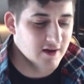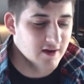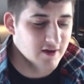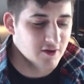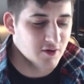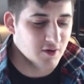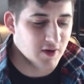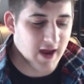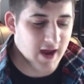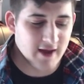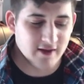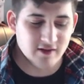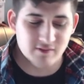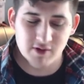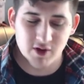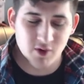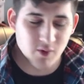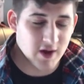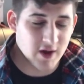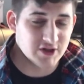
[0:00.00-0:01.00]
you can ask
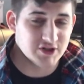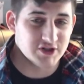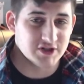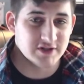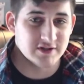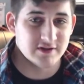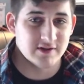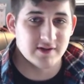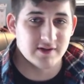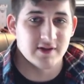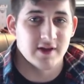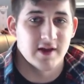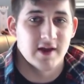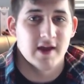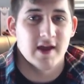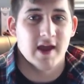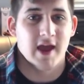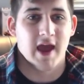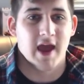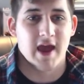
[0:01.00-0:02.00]
me questions.
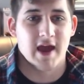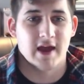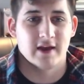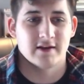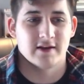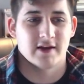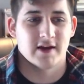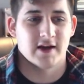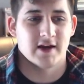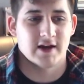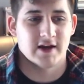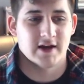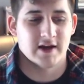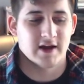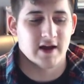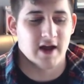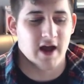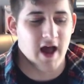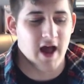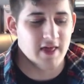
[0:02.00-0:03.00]
And
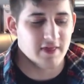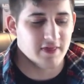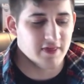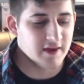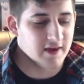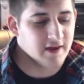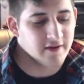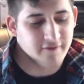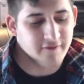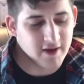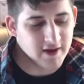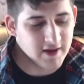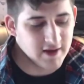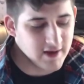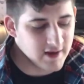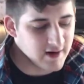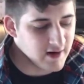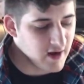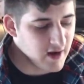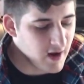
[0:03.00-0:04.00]
I think if I can
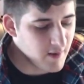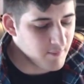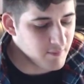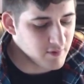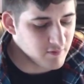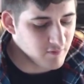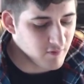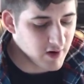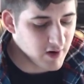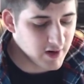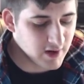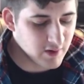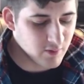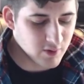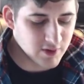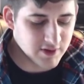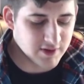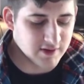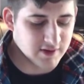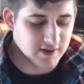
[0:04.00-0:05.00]
get it up and running,
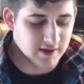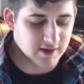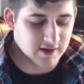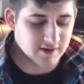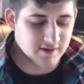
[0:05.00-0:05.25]
we'll see.